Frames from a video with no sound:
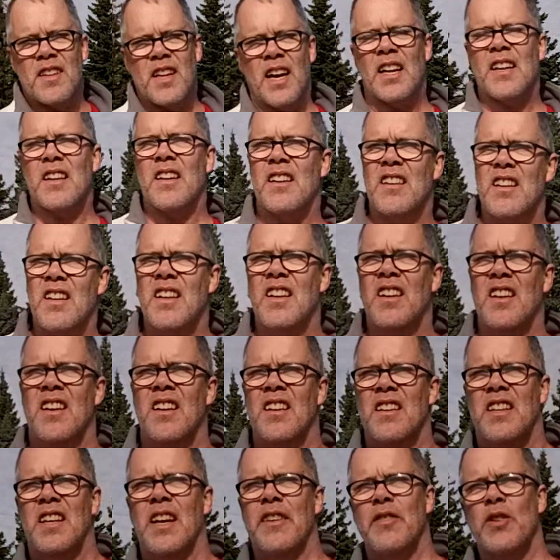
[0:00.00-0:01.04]
kind of
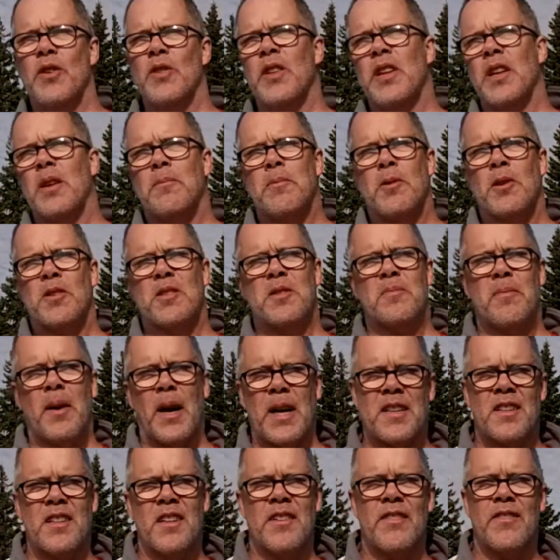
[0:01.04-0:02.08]
give you the
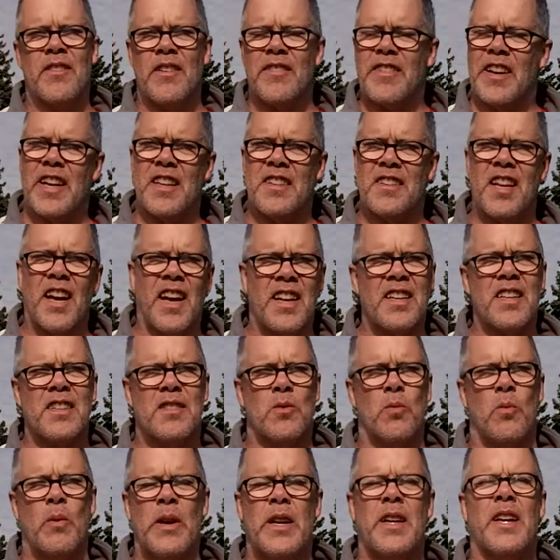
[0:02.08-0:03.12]
perspective of a tennis
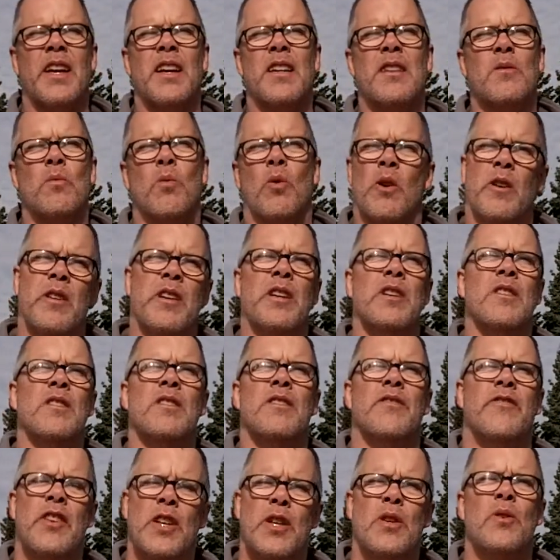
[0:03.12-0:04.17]
weekend warrior's
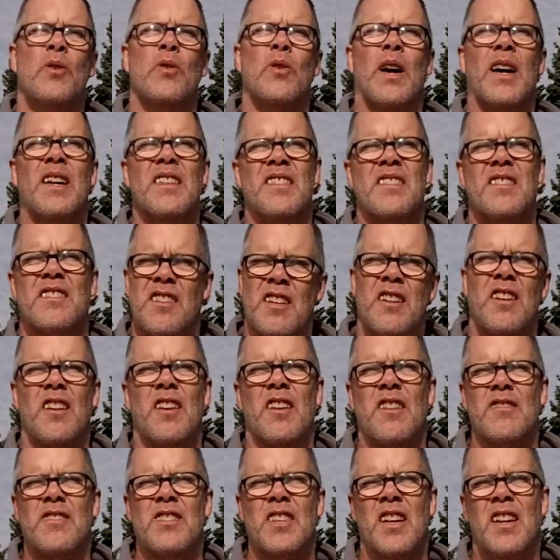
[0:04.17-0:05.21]
view on
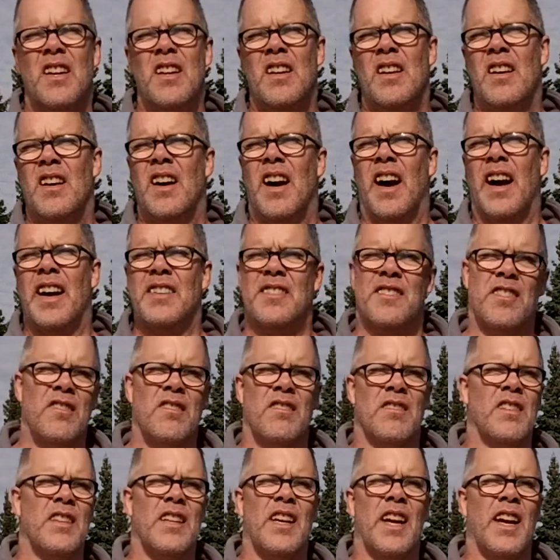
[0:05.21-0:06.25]
serves. I
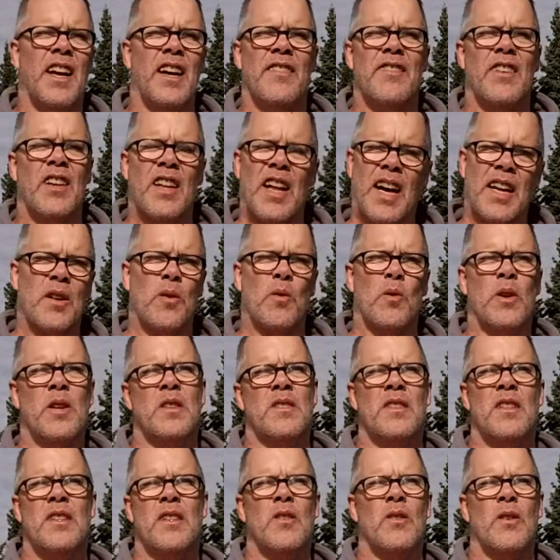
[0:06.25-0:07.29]
certainly have a lot of work
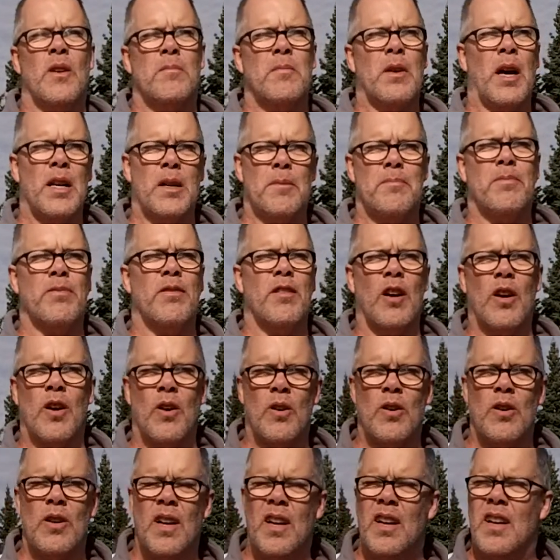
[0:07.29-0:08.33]
to do. I'm not a
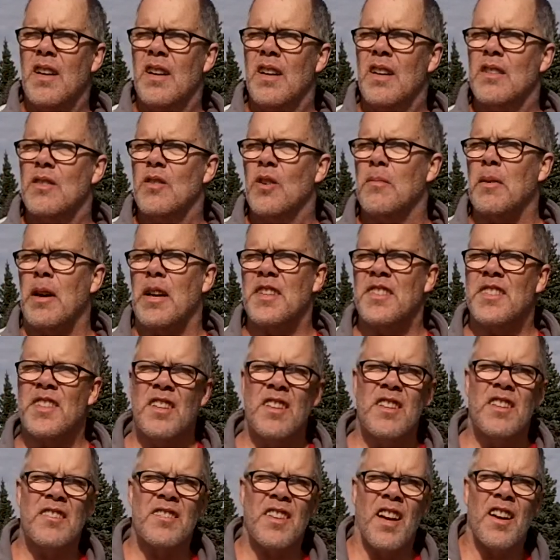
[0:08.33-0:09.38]
pro, so my
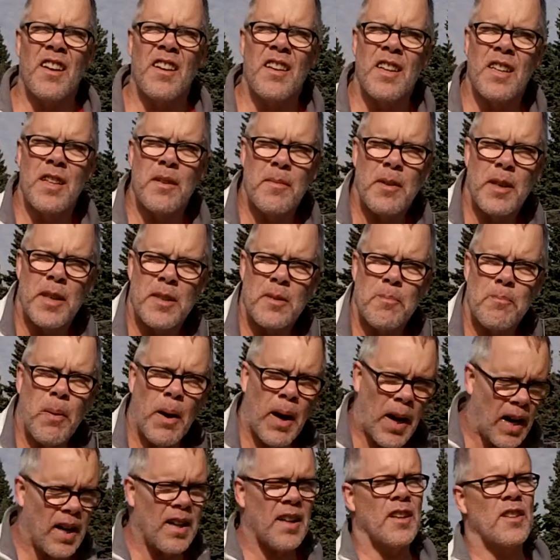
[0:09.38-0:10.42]
serves aren't going to be as
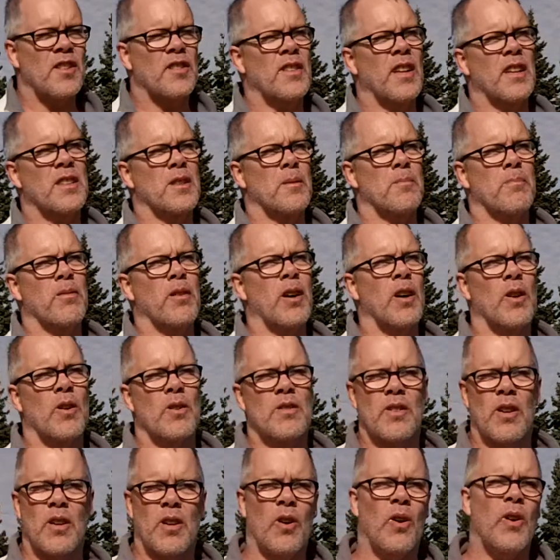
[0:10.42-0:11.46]
polished as a pro.
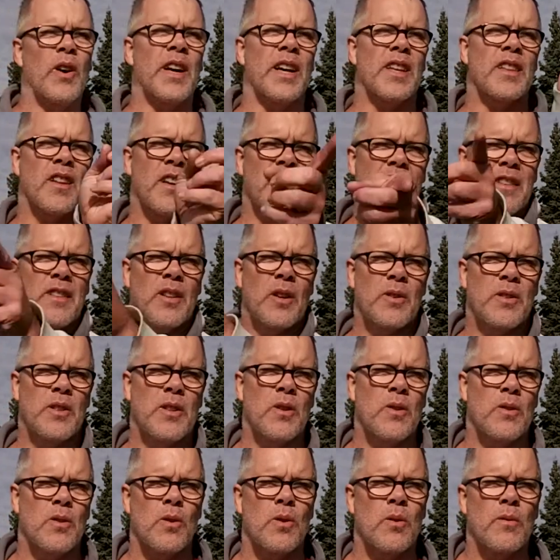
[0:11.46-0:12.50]
So go ahead and look at those
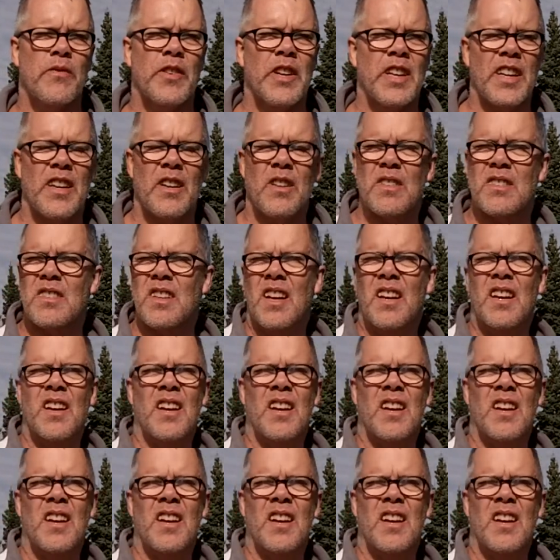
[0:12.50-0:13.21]
YouTube videos.